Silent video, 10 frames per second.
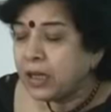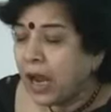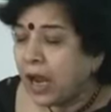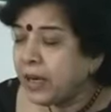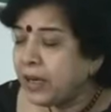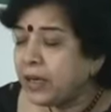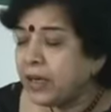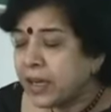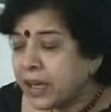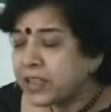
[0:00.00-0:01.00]
And
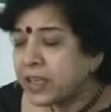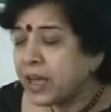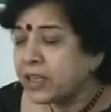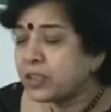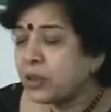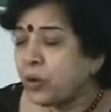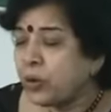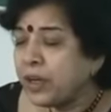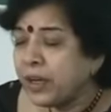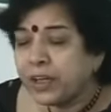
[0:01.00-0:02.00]
he says, you
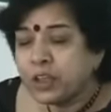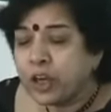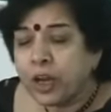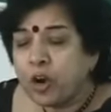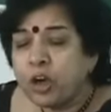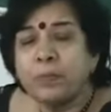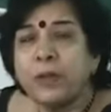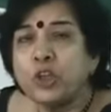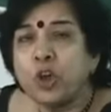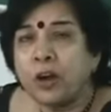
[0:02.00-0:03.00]
know, it cannot
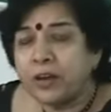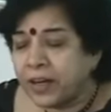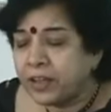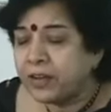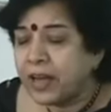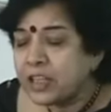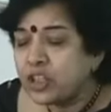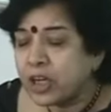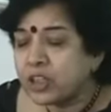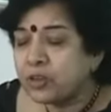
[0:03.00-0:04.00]
be tolerated and
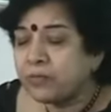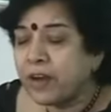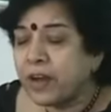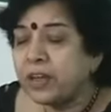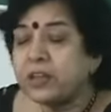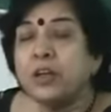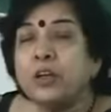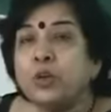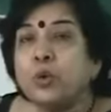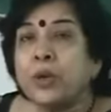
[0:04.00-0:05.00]
justified
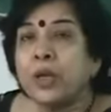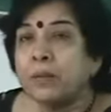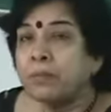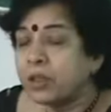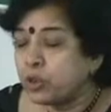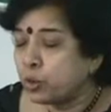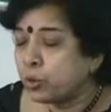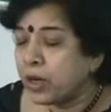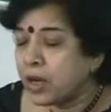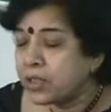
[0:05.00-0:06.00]
to keep the
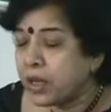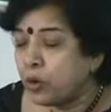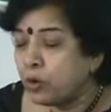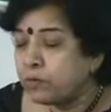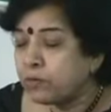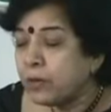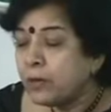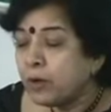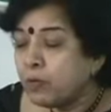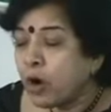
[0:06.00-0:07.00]
Shudras aloof.
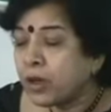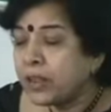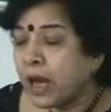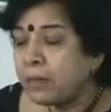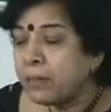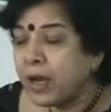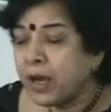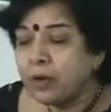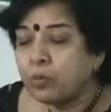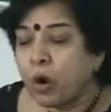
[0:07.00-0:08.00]
What dharma
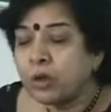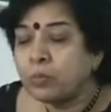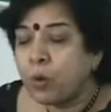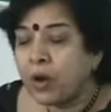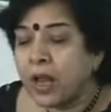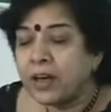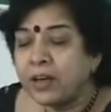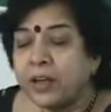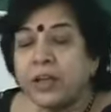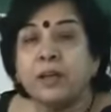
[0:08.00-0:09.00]
and what
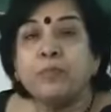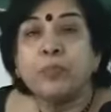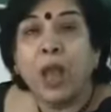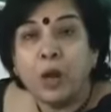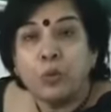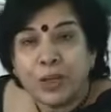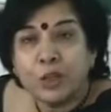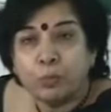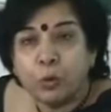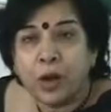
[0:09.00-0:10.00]
morality and
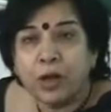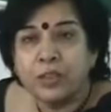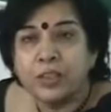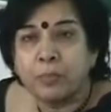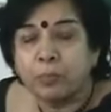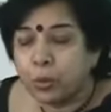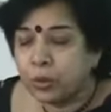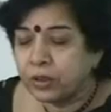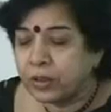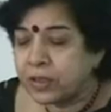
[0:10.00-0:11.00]
which Puran
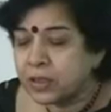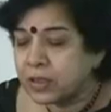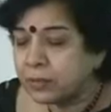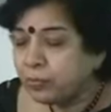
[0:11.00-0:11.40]
support this?